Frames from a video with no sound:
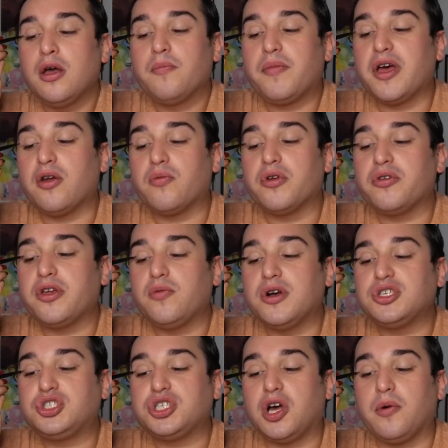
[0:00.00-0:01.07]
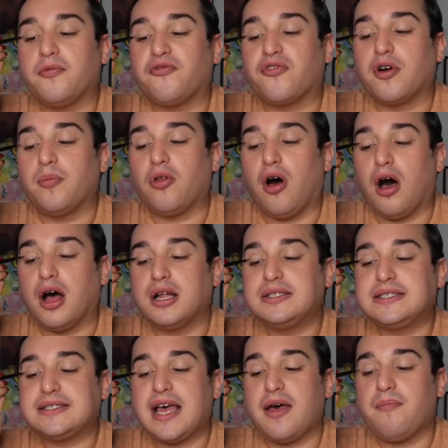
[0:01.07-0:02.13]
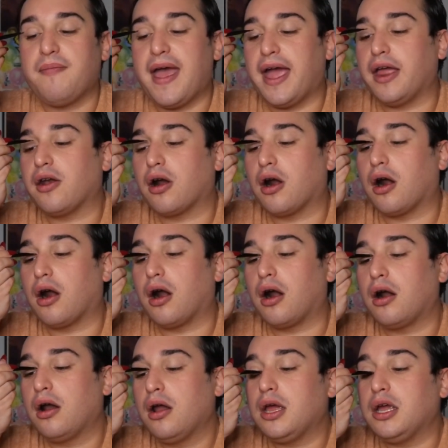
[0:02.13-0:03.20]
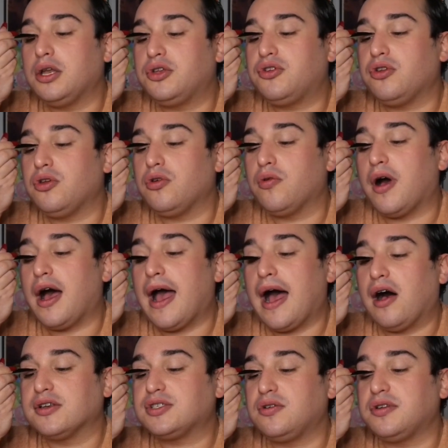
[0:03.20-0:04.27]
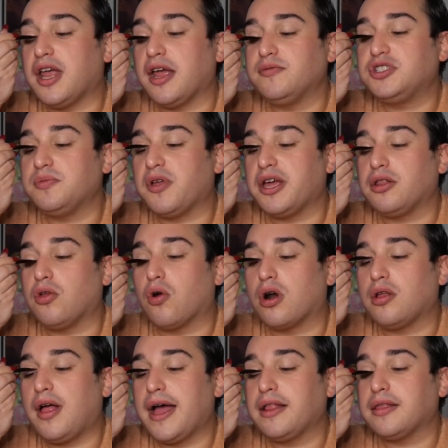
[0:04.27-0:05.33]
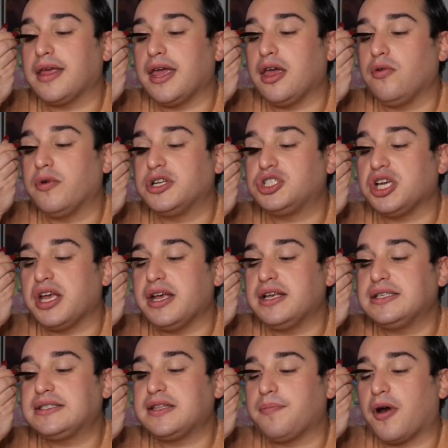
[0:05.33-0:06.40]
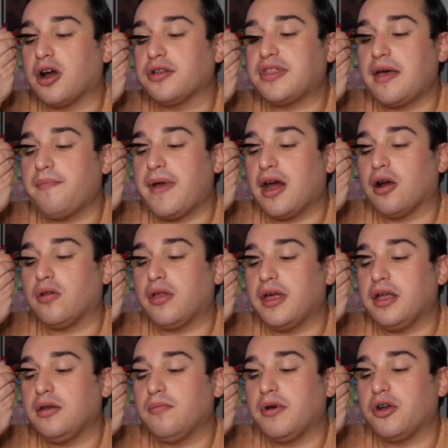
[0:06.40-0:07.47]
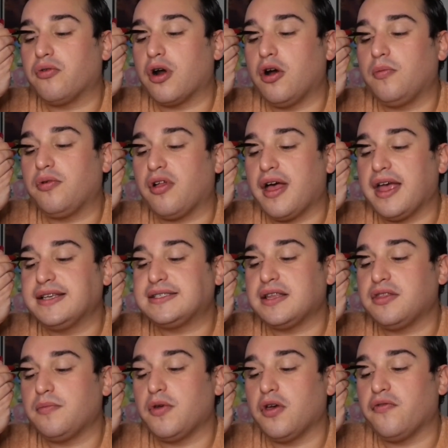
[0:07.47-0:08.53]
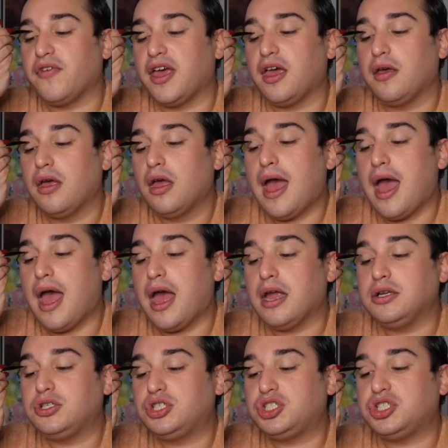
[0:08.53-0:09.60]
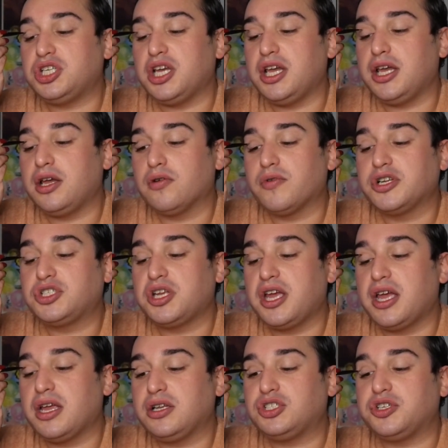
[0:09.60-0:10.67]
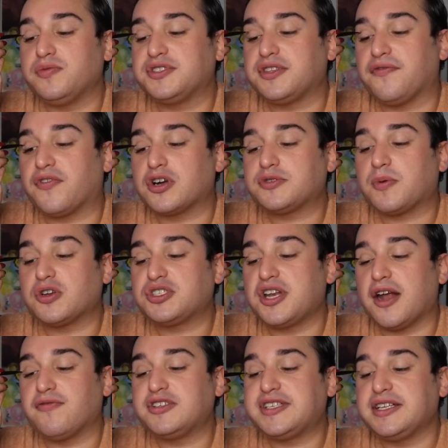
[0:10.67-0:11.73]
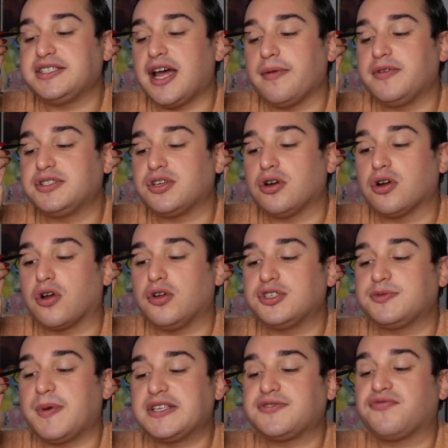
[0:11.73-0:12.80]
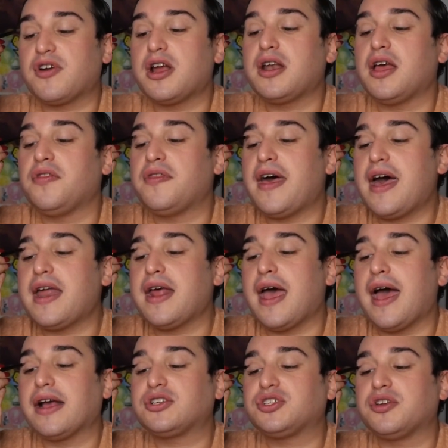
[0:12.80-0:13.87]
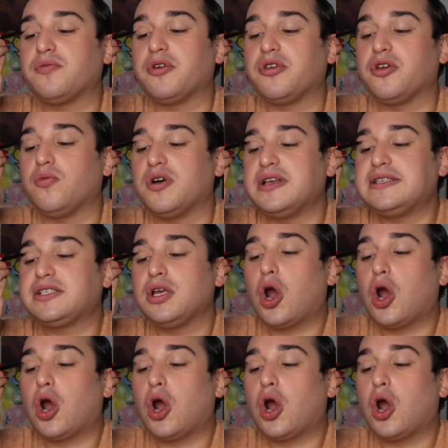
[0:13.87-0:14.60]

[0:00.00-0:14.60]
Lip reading: But it really was Gentelmen Prefer Blondes that made her into a household name. She played Lorelei Lee, which is the part that Marilyn Monroe plays in the movie. And she was the first person ever sing Diamonds Are a Girl's Best Friend, and that actually really was